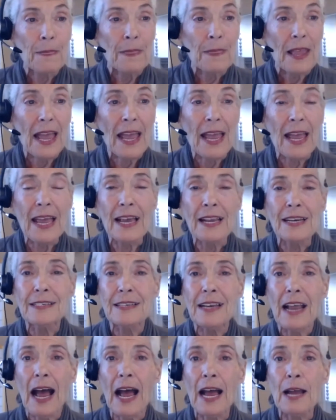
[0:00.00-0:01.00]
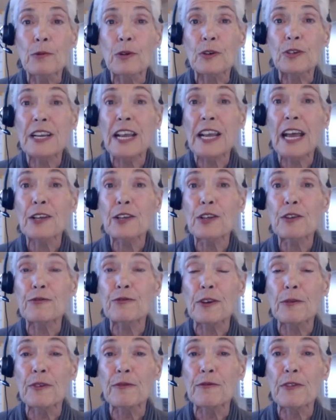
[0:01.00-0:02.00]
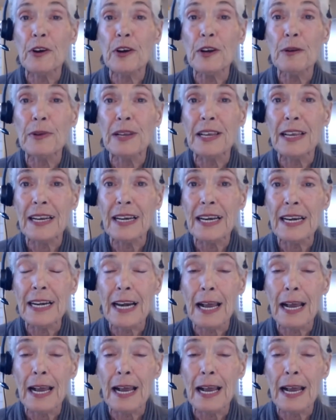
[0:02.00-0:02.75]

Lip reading: And I will tell you from the very beginning,